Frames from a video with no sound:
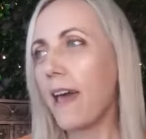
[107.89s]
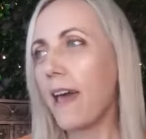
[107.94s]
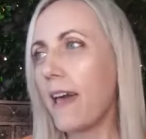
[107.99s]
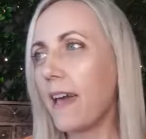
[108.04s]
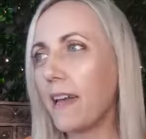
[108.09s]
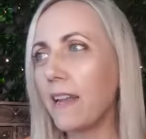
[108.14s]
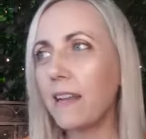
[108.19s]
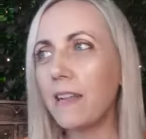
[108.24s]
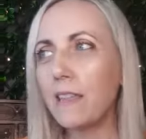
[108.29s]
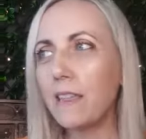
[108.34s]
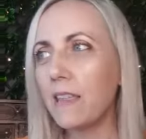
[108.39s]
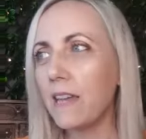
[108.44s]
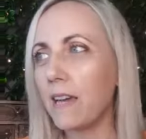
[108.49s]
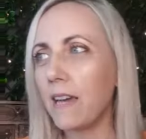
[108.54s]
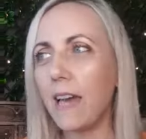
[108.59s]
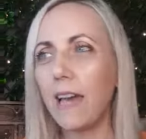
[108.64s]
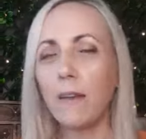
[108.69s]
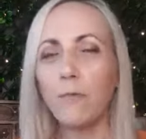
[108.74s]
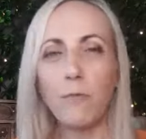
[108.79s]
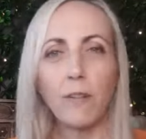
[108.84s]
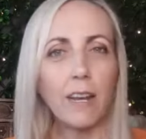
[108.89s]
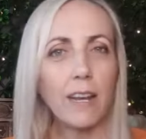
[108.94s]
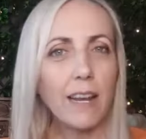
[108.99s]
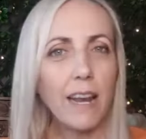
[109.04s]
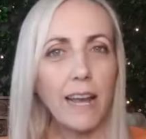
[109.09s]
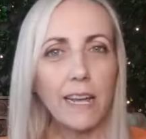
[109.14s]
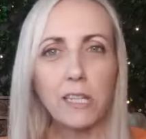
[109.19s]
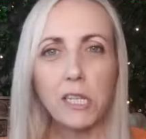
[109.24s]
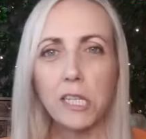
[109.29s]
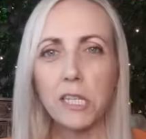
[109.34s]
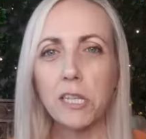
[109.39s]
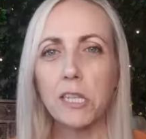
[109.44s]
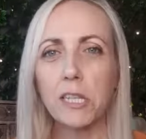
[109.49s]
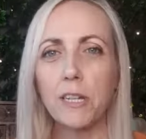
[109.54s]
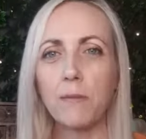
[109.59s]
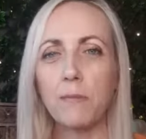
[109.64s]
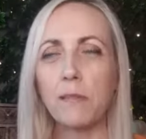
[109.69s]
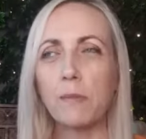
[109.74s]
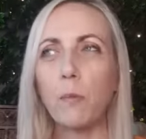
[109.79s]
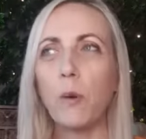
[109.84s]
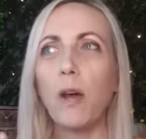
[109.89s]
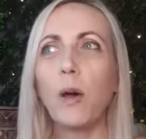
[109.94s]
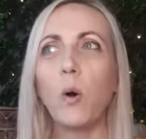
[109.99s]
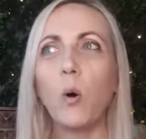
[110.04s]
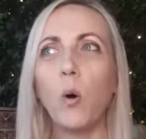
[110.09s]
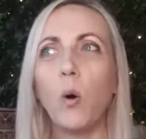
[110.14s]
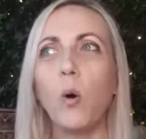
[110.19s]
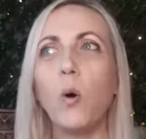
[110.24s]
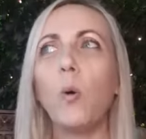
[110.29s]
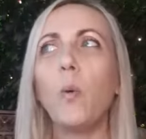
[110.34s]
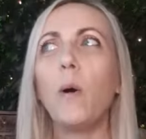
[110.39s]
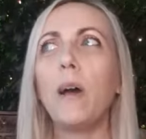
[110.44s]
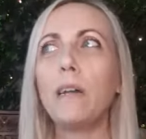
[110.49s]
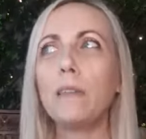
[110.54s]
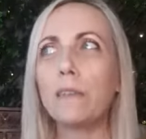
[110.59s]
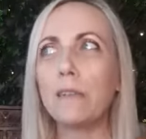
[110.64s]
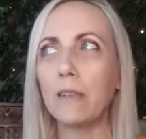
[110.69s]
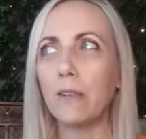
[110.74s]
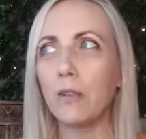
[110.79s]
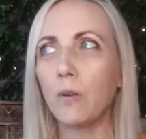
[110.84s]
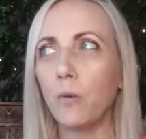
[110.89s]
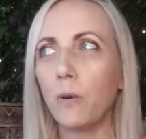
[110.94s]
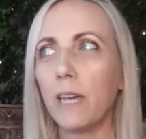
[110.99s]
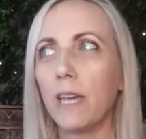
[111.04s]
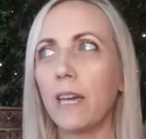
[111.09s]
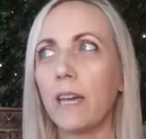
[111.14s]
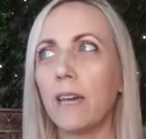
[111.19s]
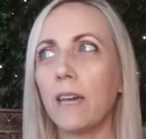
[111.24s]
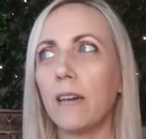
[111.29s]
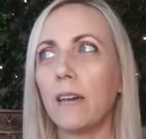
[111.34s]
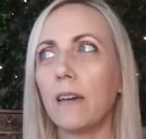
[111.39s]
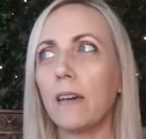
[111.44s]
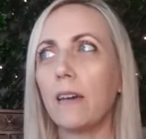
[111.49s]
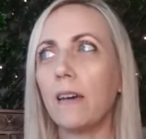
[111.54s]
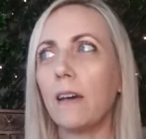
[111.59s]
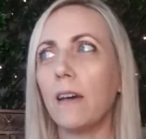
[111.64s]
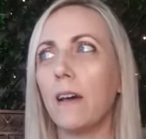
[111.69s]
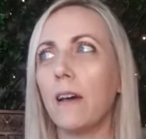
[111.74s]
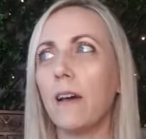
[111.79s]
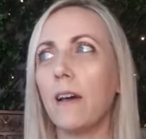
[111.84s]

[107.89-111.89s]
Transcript: anything, relationships, we're always looking